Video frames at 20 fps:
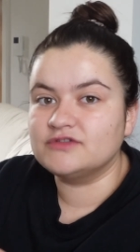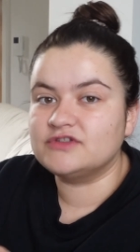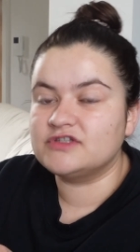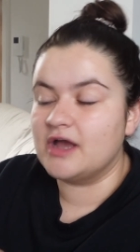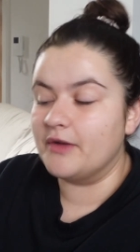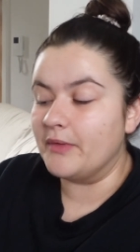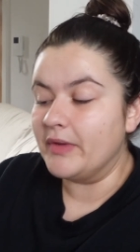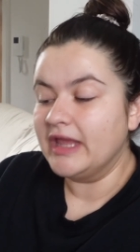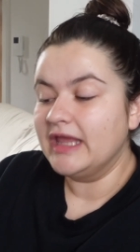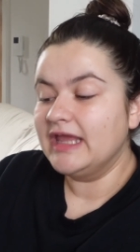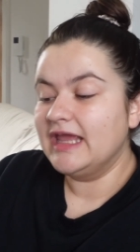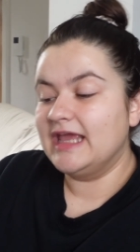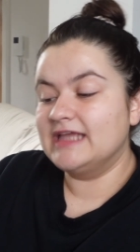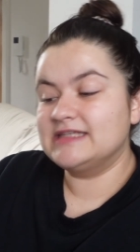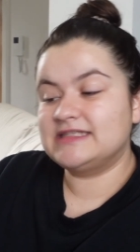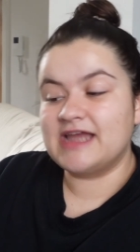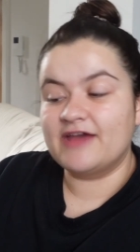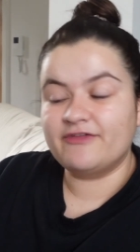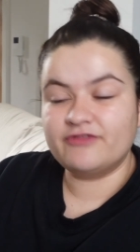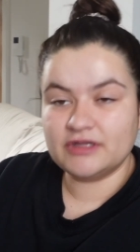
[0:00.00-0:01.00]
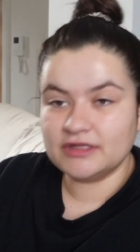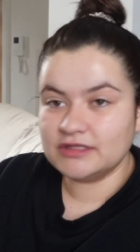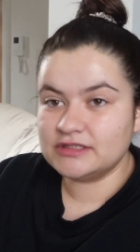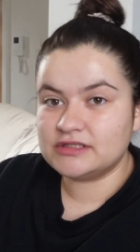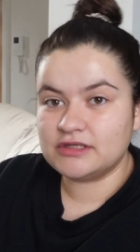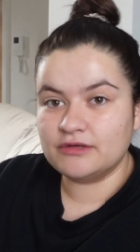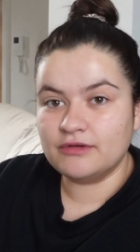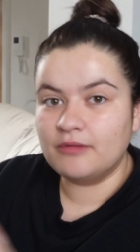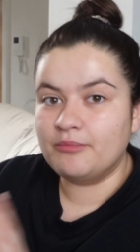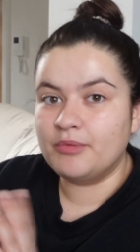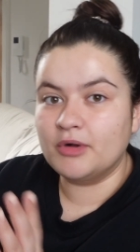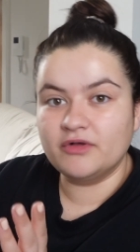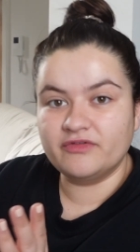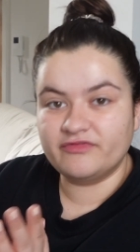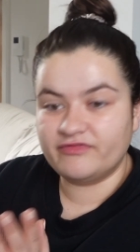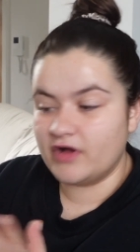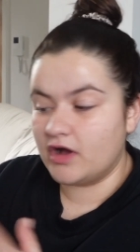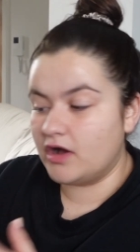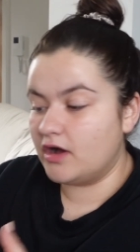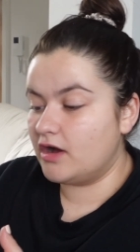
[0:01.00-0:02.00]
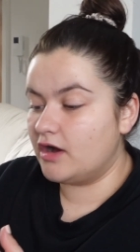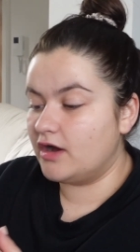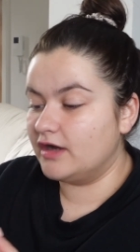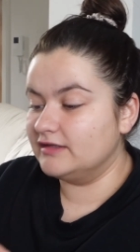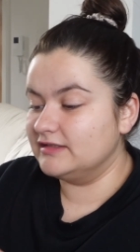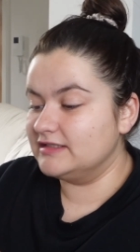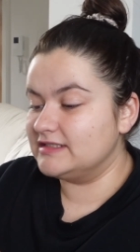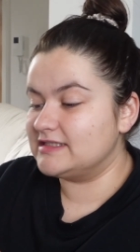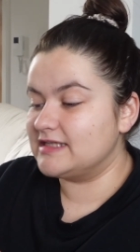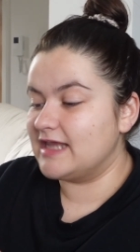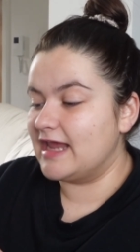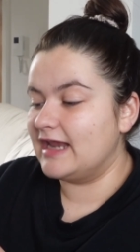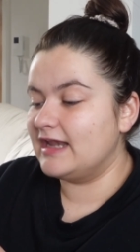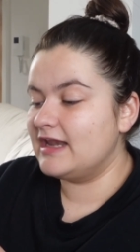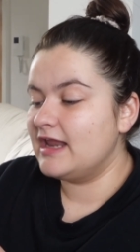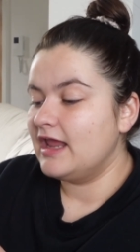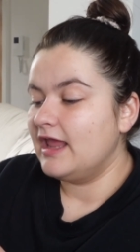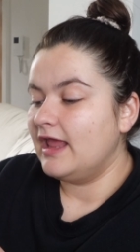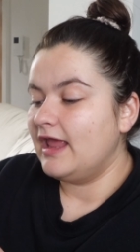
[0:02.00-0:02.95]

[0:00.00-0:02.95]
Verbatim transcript: So it's definitely suitable for oily skin.